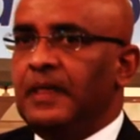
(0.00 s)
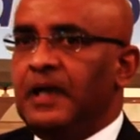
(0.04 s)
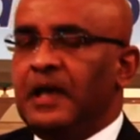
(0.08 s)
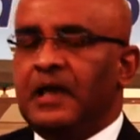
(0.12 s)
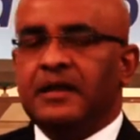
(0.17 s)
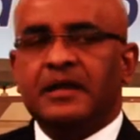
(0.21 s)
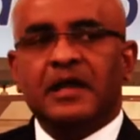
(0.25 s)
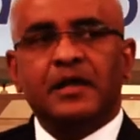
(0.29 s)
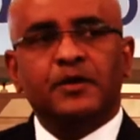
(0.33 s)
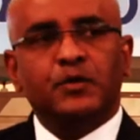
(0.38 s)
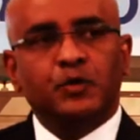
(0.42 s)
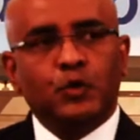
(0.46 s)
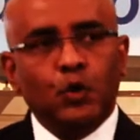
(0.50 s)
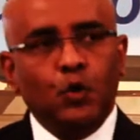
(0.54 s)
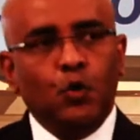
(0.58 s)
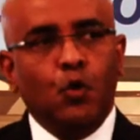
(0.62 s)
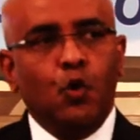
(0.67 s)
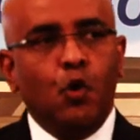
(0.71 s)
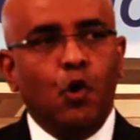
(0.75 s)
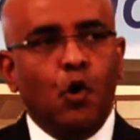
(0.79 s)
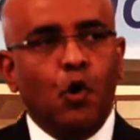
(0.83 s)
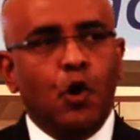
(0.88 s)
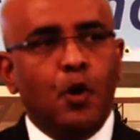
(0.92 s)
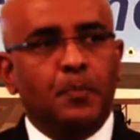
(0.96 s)
And I do
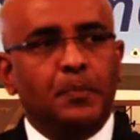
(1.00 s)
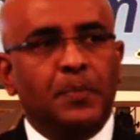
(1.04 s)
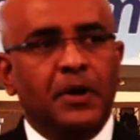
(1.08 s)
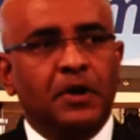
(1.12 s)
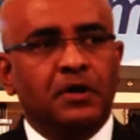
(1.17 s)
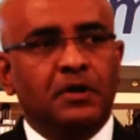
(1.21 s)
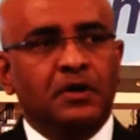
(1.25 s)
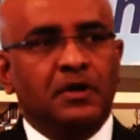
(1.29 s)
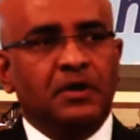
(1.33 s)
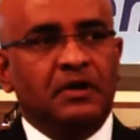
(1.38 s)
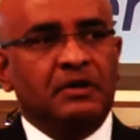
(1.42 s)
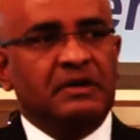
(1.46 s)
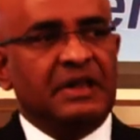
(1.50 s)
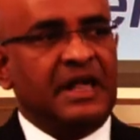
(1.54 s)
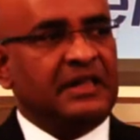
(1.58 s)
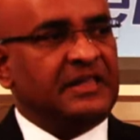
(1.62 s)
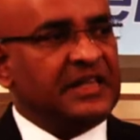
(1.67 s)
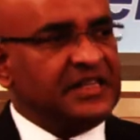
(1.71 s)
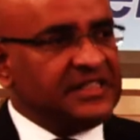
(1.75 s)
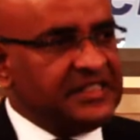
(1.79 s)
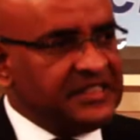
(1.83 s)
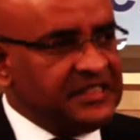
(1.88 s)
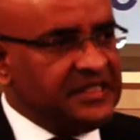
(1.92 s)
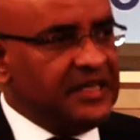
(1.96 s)
hope that
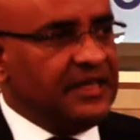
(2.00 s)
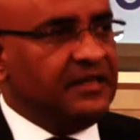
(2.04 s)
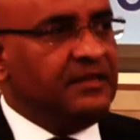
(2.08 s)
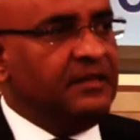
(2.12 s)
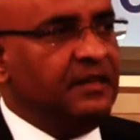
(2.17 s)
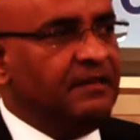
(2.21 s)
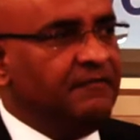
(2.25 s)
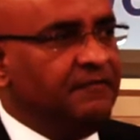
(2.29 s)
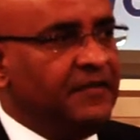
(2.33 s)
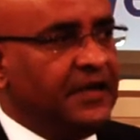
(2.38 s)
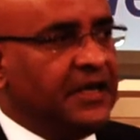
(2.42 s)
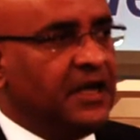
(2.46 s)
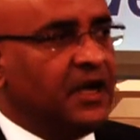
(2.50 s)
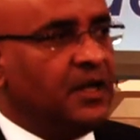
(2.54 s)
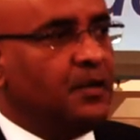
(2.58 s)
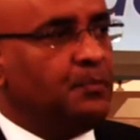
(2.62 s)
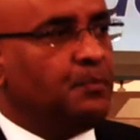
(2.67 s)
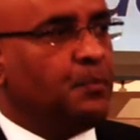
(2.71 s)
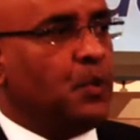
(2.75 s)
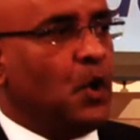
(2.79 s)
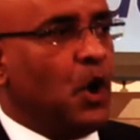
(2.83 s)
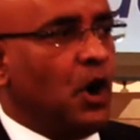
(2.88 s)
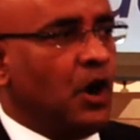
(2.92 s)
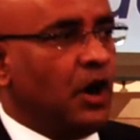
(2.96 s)
a
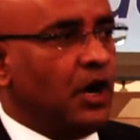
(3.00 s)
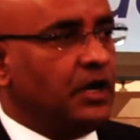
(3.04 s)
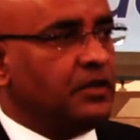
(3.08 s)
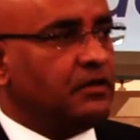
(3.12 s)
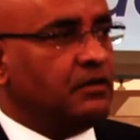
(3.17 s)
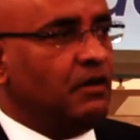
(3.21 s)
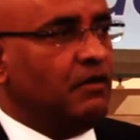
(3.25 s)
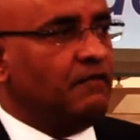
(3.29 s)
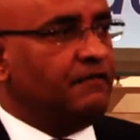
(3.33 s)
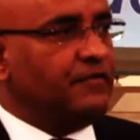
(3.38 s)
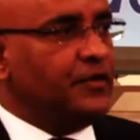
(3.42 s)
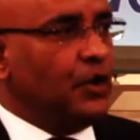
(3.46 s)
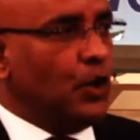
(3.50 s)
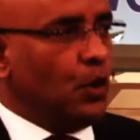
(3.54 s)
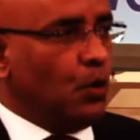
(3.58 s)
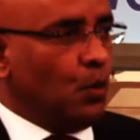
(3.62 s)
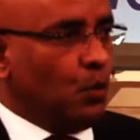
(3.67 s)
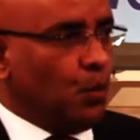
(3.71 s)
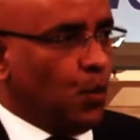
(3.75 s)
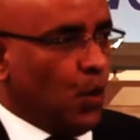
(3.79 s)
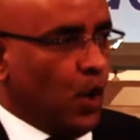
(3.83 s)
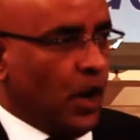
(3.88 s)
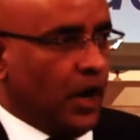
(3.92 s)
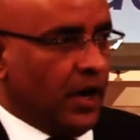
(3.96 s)
significant part of your
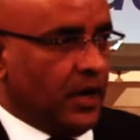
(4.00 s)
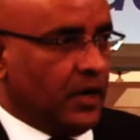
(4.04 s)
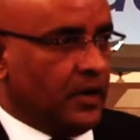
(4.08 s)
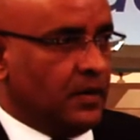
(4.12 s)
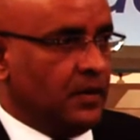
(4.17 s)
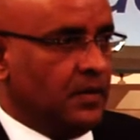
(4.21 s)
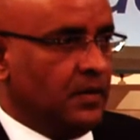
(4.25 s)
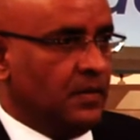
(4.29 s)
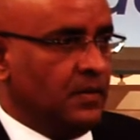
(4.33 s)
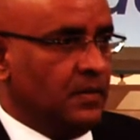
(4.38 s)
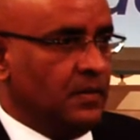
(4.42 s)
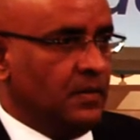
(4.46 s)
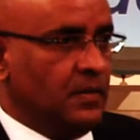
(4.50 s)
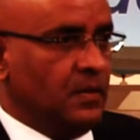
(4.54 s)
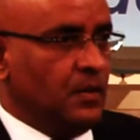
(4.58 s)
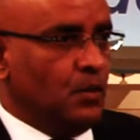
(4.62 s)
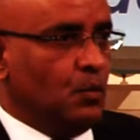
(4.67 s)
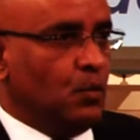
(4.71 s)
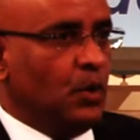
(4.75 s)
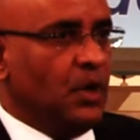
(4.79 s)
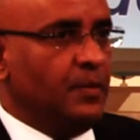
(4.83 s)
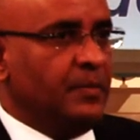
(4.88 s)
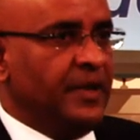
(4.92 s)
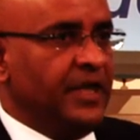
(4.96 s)
work
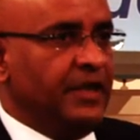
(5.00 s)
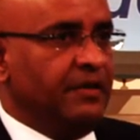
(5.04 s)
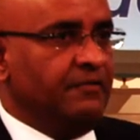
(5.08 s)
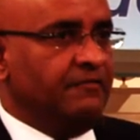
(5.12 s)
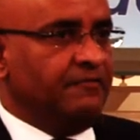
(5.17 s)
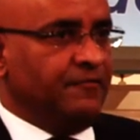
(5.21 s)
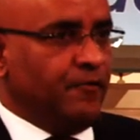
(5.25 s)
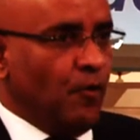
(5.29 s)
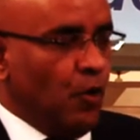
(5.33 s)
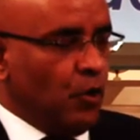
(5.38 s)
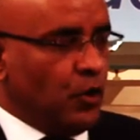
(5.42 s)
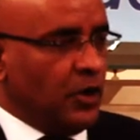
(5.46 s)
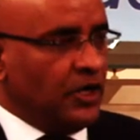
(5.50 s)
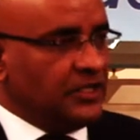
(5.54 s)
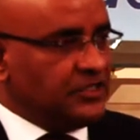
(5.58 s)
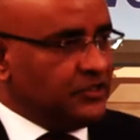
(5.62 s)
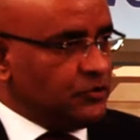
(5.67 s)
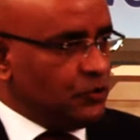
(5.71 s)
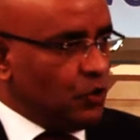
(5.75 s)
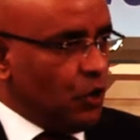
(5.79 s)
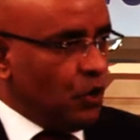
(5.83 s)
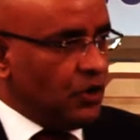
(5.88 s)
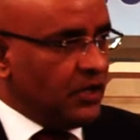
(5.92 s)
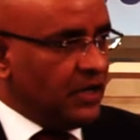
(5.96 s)
will be
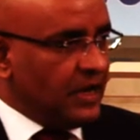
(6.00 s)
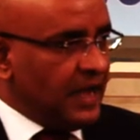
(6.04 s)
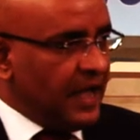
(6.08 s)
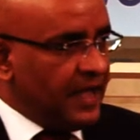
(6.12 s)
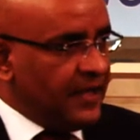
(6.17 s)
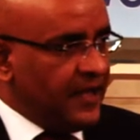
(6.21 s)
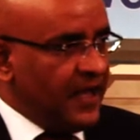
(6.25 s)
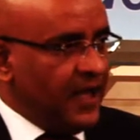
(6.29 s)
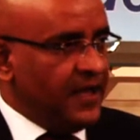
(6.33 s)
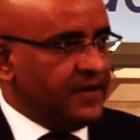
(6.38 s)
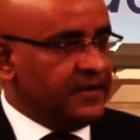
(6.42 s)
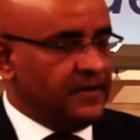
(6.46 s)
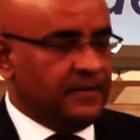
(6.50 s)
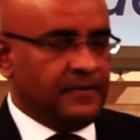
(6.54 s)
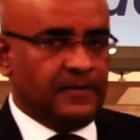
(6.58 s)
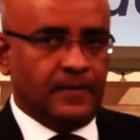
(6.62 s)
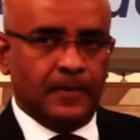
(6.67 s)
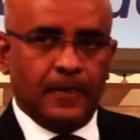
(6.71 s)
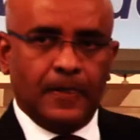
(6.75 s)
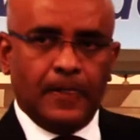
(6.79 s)
focused on Guyana.